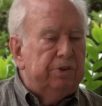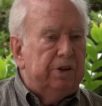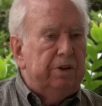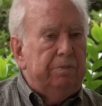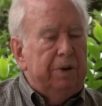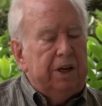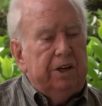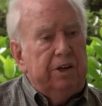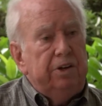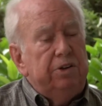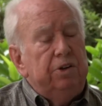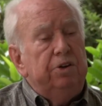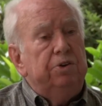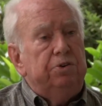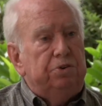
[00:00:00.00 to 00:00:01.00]
can make a
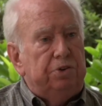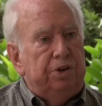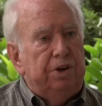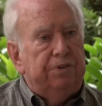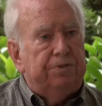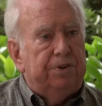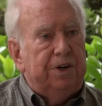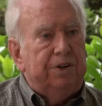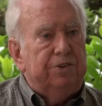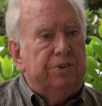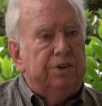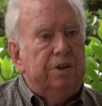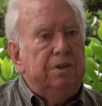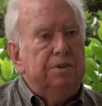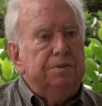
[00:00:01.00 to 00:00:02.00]
huge
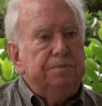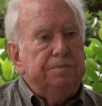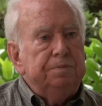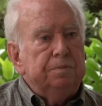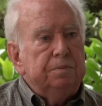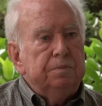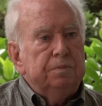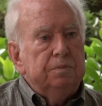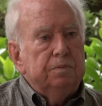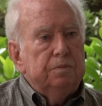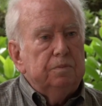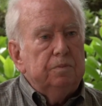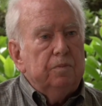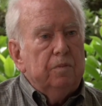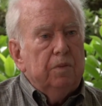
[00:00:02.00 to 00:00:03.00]
difference,
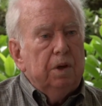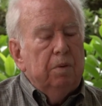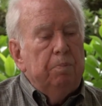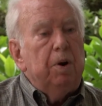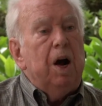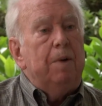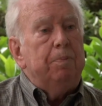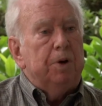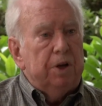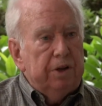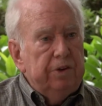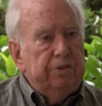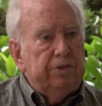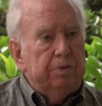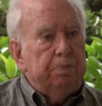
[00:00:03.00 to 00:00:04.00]

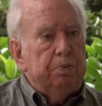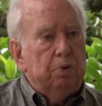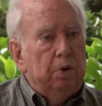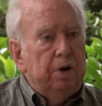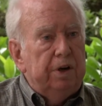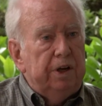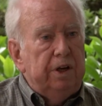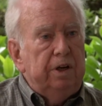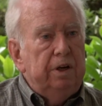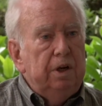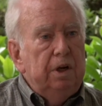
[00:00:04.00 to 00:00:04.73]
properly supported.